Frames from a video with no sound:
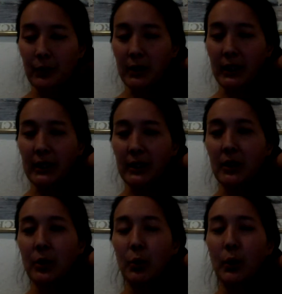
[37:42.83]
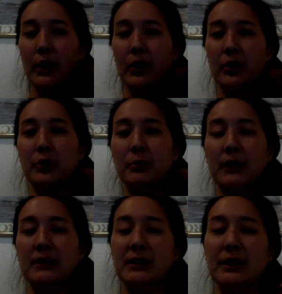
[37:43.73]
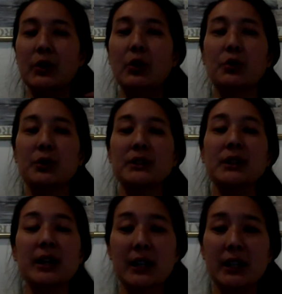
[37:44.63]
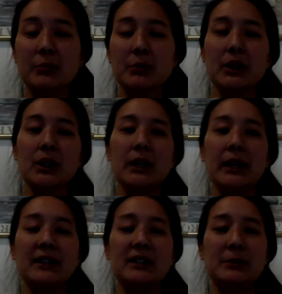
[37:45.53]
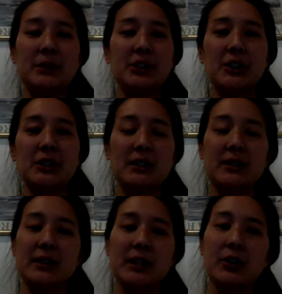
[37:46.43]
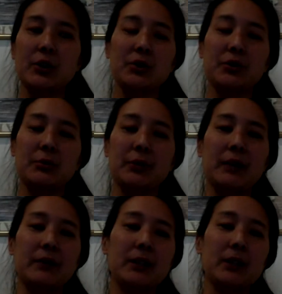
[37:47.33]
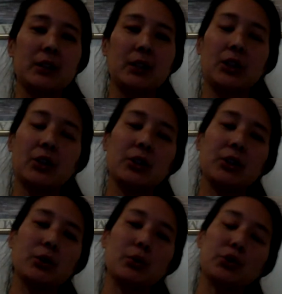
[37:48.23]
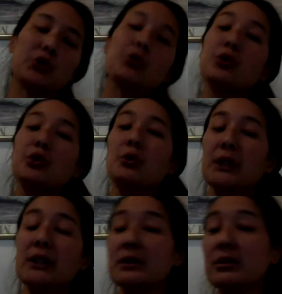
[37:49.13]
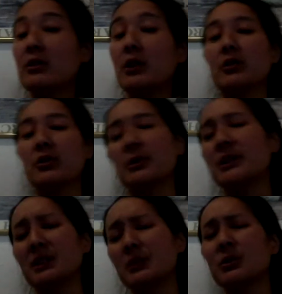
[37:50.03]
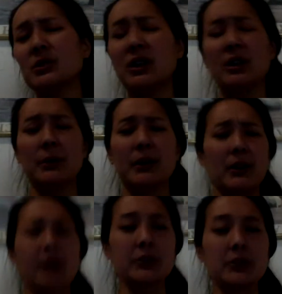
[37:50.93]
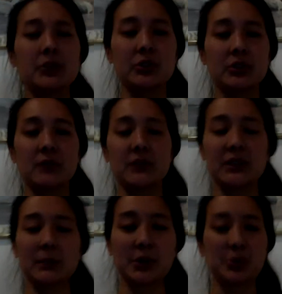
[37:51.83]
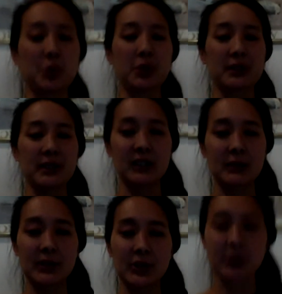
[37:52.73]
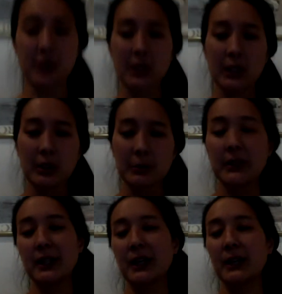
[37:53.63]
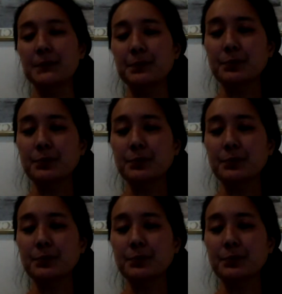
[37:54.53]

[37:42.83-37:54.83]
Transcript: like where you might see like over time, a species, let's say, goes from having, shorter wings to longer wings. And we'll talk about evolution, obviously, much more in second semester. But yeah,